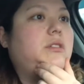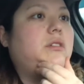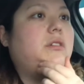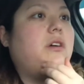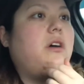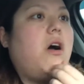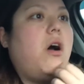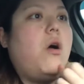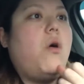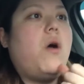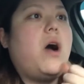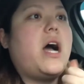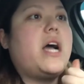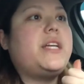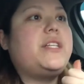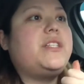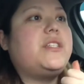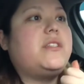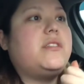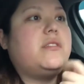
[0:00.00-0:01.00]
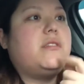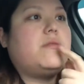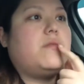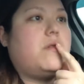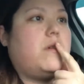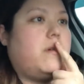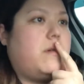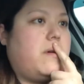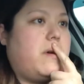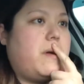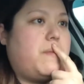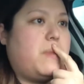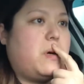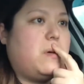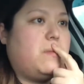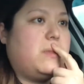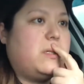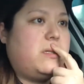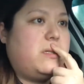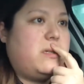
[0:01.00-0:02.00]
Oh, I'm
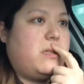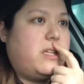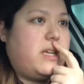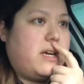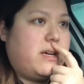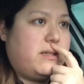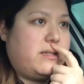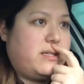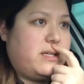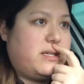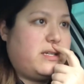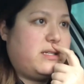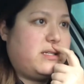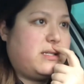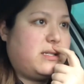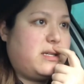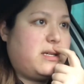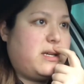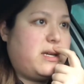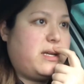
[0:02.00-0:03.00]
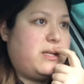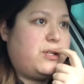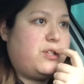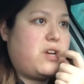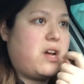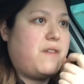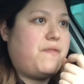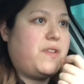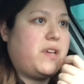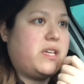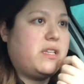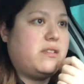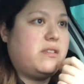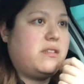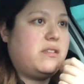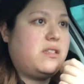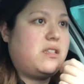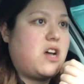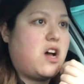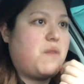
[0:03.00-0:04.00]
almost to the exit, and traffic is
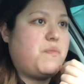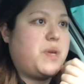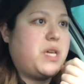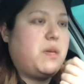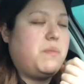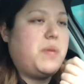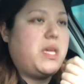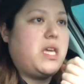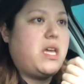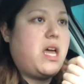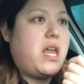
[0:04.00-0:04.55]
stopping me,